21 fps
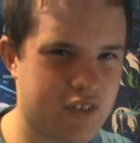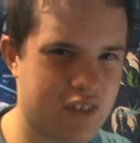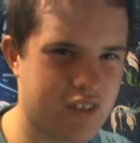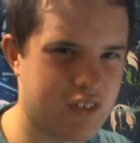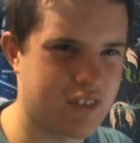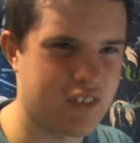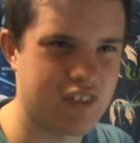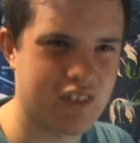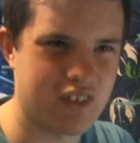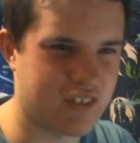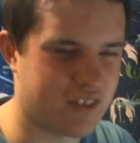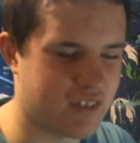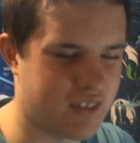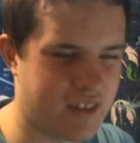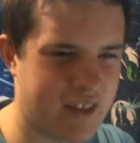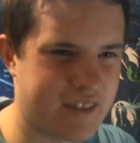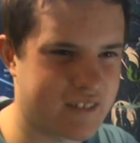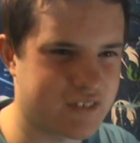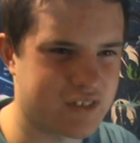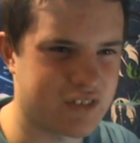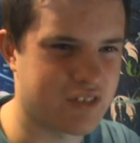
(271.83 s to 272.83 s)
It's
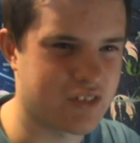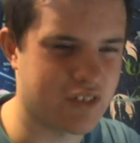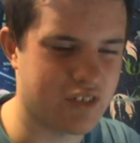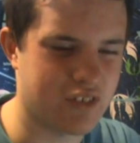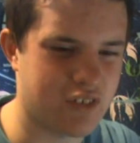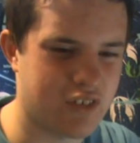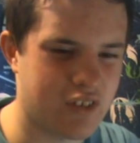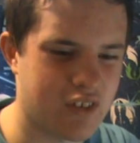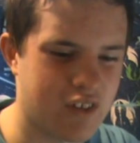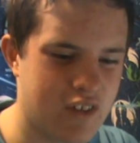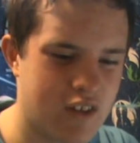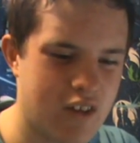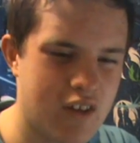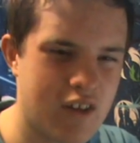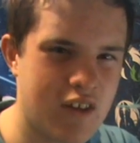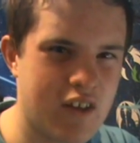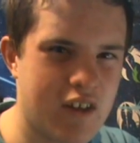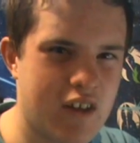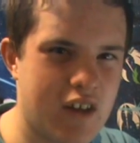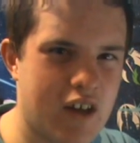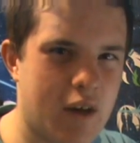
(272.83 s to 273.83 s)
actually just
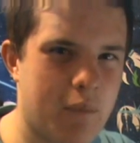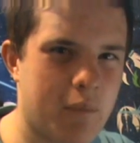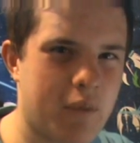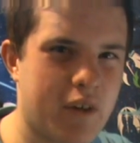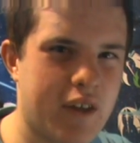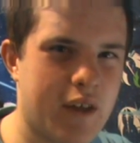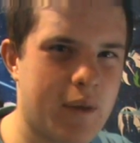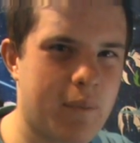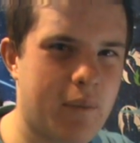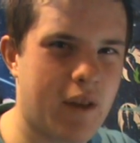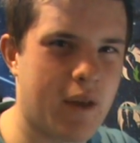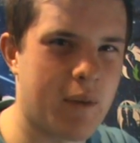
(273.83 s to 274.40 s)
unbelievable.